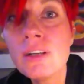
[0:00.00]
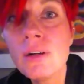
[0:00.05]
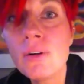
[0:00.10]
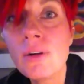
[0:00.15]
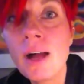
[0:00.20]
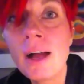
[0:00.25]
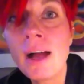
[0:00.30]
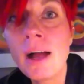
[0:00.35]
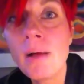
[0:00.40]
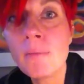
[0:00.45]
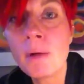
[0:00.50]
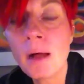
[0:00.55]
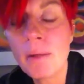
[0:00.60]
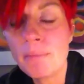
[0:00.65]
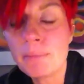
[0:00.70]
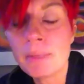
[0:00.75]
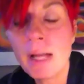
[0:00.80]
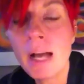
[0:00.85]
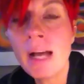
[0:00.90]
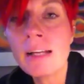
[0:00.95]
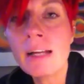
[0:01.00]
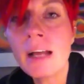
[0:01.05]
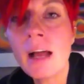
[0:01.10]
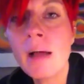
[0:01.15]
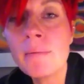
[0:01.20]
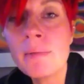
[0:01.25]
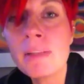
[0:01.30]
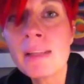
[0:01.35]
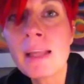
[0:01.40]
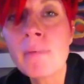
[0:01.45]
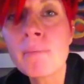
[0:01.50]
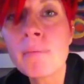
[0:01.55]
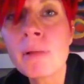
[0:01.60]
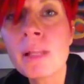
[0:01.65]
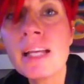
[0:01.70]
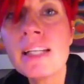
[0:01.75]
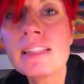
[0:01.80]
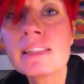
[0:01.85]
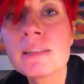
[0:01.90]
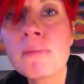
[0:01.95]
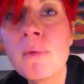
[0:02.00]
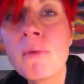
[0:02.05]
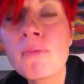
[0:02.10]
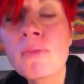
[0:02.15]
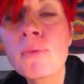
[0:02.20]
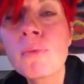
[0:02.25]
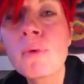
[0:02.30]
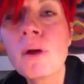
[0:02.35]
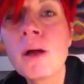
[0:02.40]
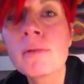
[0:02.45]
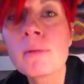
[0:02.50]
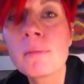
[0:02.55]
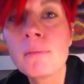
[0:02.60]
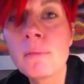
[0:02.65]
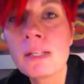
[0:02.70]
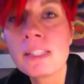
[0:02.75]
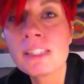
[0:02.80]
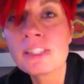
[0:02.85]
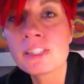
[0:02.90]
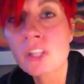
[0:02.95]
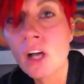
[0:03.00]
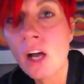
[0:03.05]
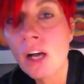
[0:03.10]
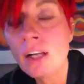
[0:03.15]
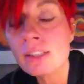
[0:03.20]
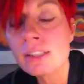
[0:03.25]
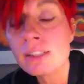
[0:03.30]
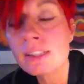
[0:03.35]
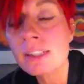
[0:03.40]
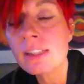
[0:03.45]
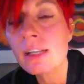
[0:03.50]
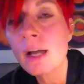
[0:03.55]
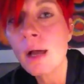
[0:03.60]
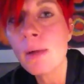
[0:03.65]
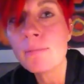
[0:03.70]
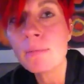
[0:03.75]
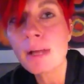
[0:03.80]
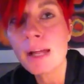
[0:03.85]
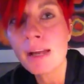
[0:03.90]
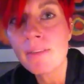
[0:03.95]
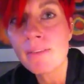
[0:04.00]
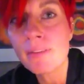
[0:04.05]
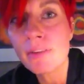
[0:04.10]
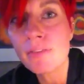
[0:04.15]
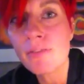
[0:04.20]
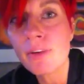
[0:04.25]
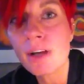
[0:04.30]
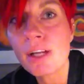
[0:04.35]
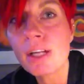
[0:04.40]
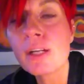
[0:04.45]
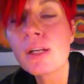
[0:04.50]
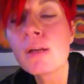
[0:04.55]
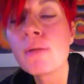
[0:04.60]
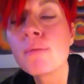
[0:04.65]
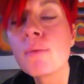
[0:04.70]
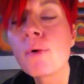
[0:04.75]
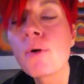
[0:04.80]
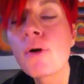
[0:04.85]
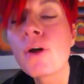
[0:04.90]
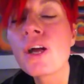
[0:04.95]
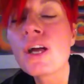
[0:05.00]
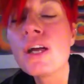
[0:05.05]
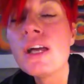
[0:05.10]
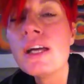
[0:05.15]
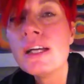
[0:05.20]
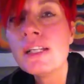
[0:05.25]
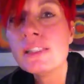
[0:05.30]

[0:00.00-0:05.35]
I'm in that place. I'm overwhelmed. I'm exhausted. I'm not having fun anymore.